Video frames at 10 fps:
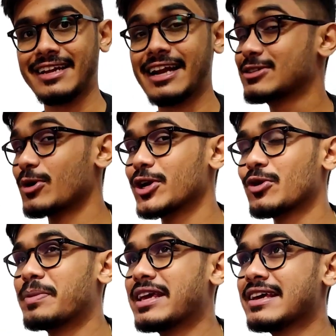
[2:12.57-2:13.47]
It's going
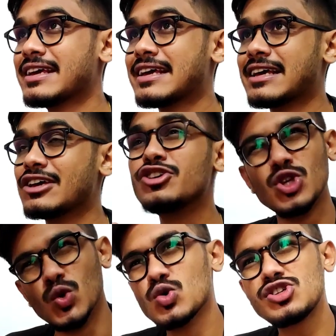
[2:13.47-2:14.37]
to be
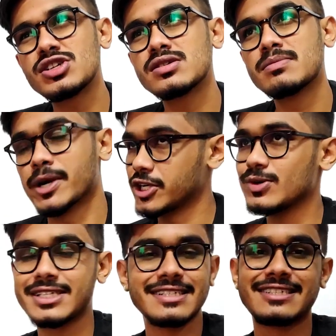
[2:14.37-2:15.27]
huge, but
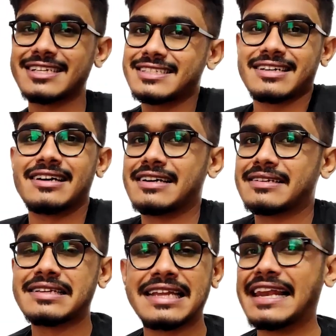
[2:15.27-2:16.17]
huge is just a
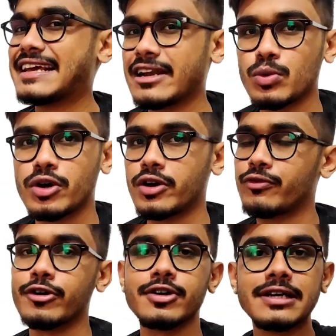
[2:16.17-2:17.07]
delicate word
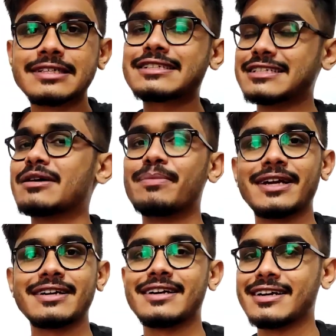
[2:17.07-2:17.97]
for such a
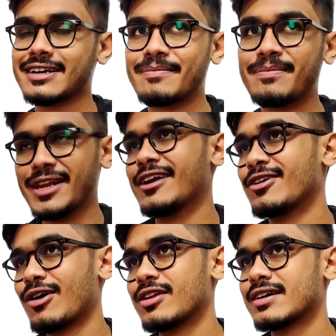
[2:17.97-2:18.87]
big
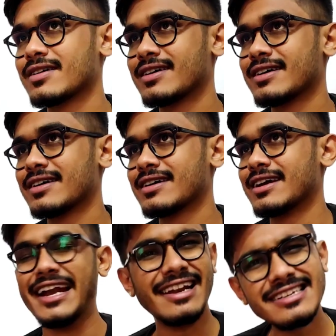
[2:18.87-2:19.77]
billion dollar
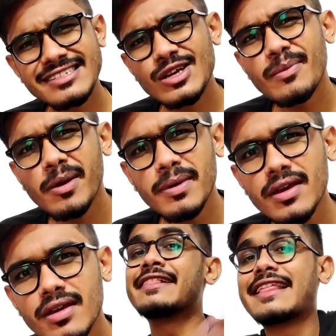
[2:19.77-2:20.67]
industry
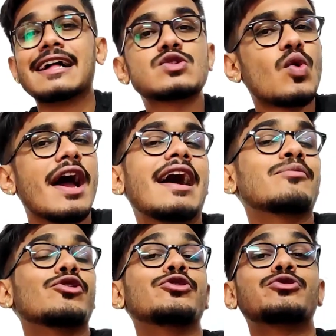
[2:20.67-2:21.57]
maybe. And that's why
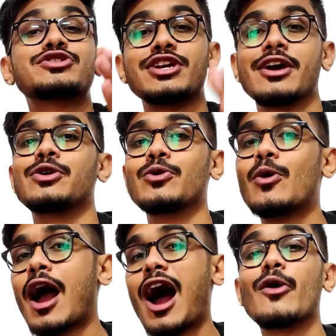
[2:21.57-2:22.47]
I'm going to share
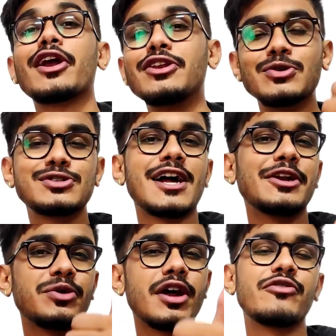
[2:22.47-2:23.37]
you how can you
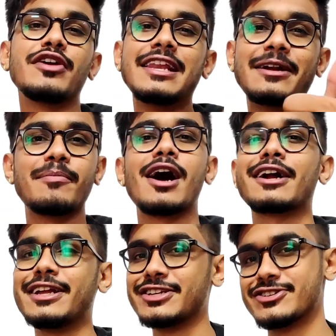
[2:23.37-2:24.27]
start your affiliate
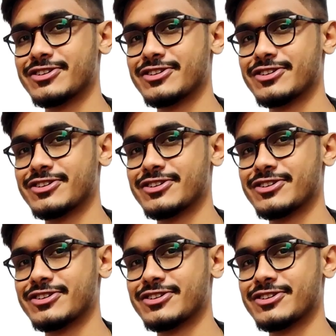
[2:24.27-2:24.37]
marketing